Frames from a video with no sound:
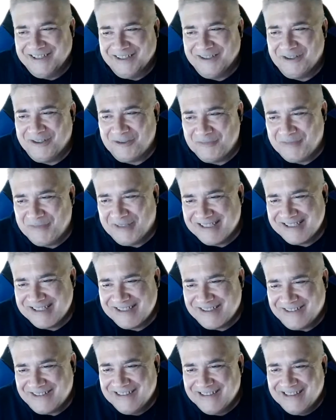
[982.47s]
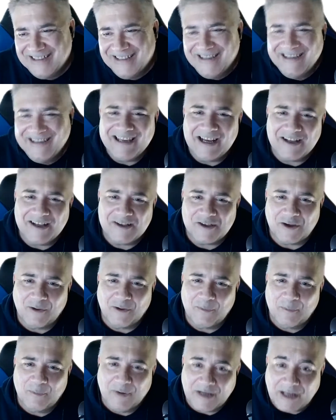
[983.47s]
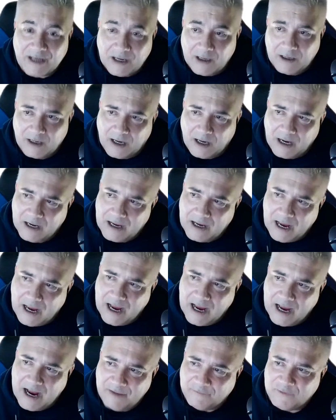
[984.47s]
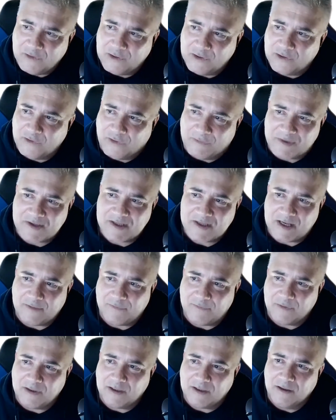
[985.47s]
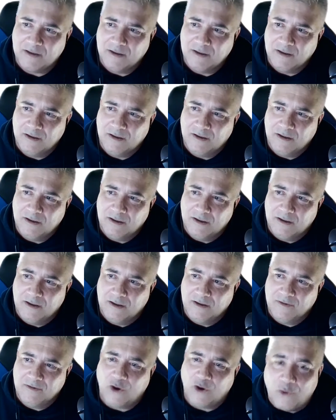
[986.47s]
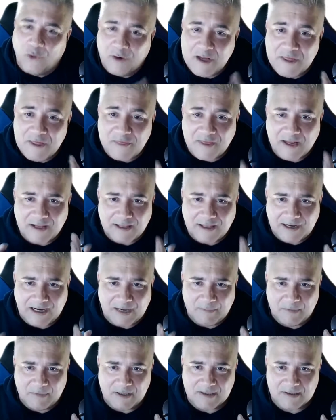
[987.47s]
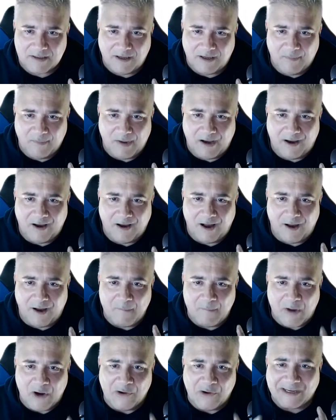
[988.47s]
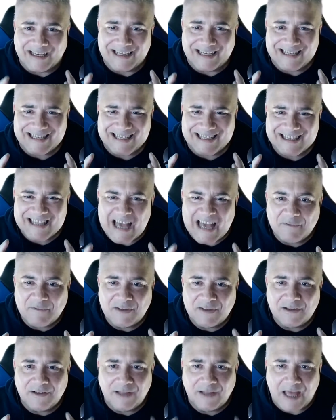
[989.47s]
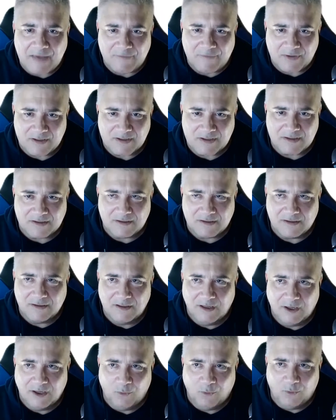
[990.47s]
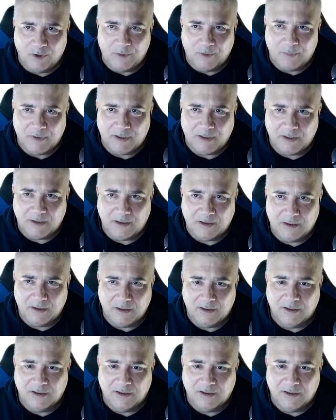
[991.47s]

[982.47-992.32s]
a little bit. So yeah, but I have to agree with Stephanie. The only thing that I miss about American 7-Elevens would be